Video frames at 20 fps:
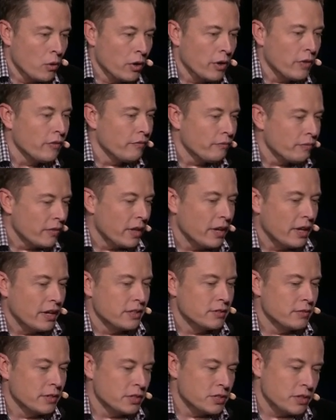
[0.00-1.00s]
Well,
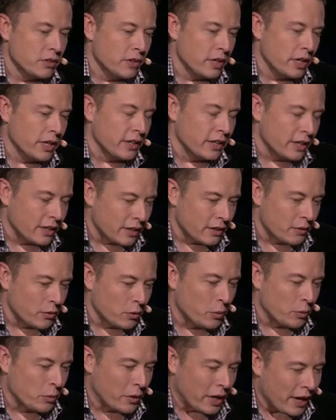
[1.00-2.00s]
as I mentioned earlier,
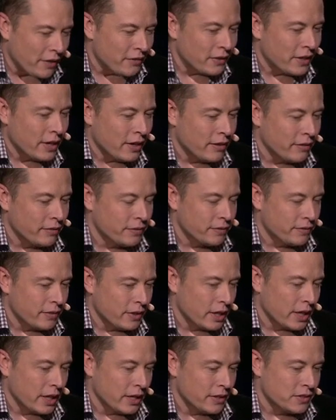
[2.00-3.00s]
we have to
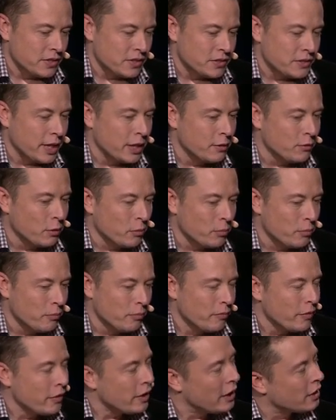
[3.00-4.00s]
have sustainable
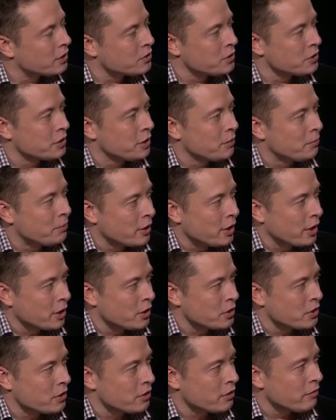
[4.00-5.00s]
electricity
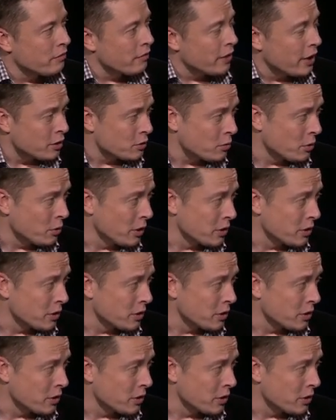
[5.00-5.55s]
production as